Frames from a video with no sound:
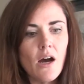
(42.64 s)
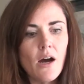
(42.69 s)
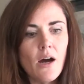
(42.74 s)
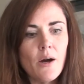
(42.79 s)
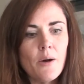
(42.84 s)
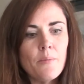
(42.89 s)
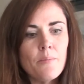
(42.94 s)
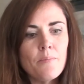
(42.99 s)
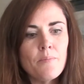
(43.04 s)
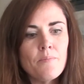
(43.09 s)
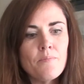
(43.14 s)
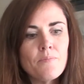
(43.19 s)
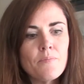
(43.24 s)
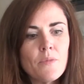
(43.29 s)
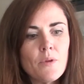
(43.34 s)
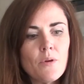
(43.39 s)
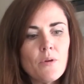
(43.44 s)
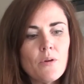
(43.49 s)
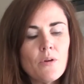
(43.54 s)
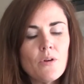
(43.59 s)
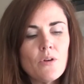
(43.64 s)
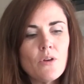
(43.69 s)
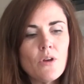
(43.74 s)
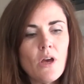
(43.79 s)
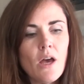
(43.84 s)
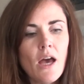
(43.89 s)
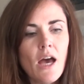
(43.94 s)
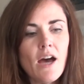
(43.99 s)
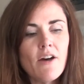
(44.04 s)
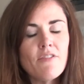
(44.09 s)

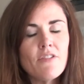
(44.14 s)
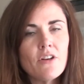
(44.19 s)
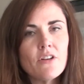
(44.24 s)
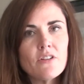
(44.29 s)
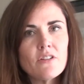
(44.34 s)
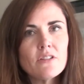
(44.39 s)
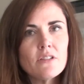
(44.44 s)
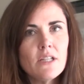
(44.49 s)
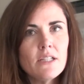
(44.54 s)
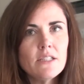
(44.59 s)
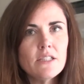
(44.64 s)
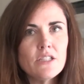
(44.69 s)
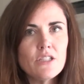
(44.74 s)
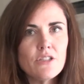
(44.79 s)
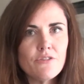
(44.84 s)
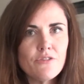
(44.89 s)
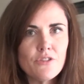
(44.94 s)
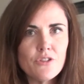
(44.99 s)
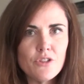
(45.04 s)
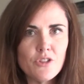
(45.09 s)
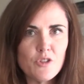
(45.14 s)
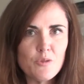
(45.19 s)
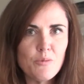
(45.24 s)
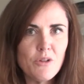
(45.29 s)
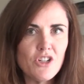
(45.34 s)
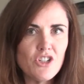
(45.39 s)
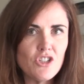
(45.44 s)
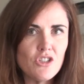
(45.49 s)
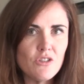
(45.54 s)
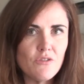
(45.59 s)
have a slightly different
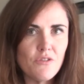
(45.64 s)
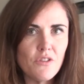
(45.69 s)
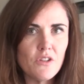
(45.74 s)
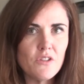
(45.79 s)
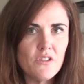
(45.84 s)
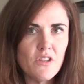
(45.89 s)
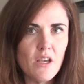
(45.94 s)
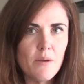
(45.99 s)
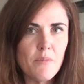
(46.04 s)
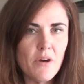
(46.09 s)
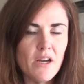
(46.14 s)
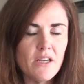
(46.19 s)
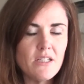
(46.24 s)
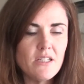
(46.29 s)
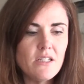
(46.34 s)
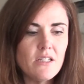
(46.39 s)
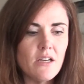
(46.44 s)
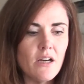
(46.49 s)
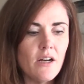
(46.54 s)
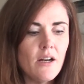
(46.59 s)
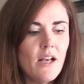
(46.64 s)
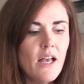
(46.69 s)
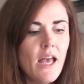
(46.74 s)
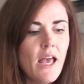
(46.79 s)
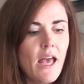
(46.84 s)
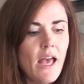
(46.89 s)
expression of the same idea.